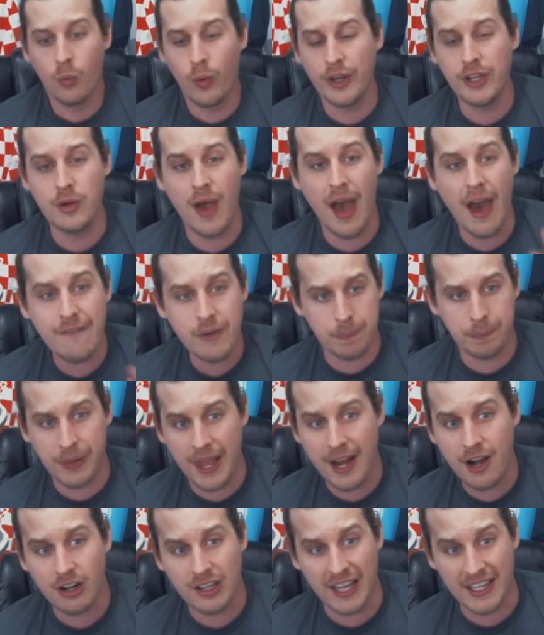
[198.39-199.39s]
When you have a
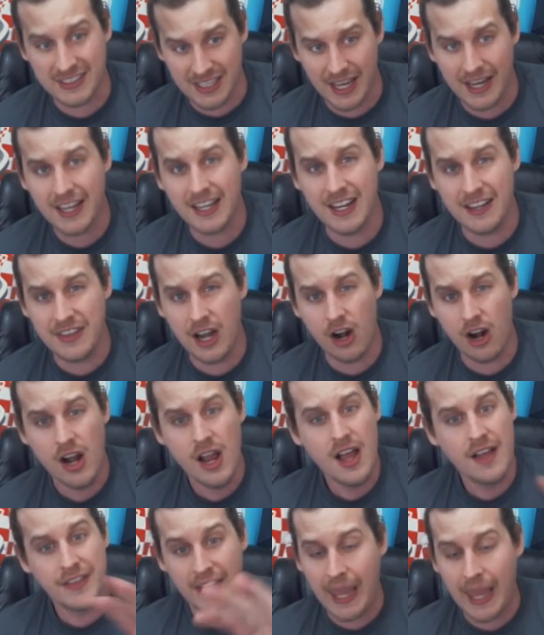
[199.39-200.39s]
player like Zengin in there,
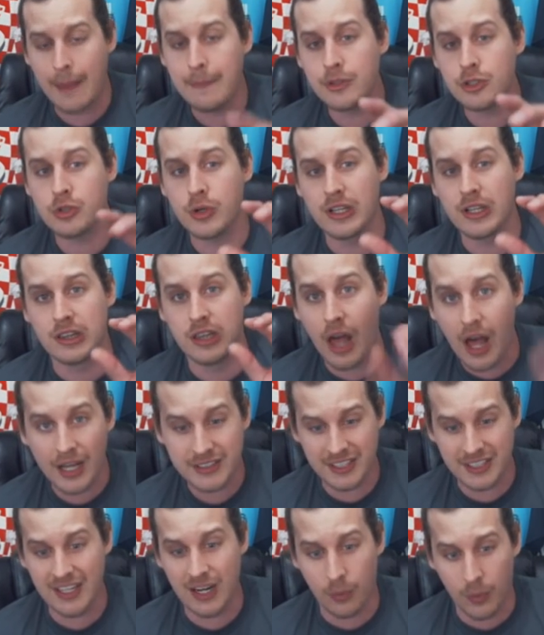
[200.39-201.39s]
the chemistry
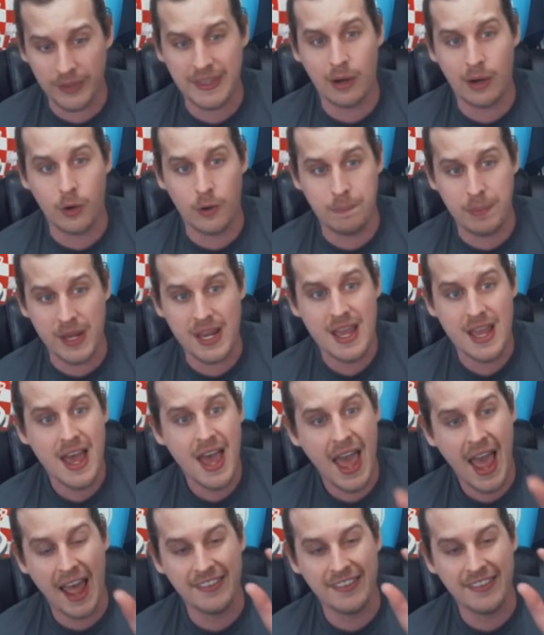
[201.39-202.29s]
locks in at what that would be.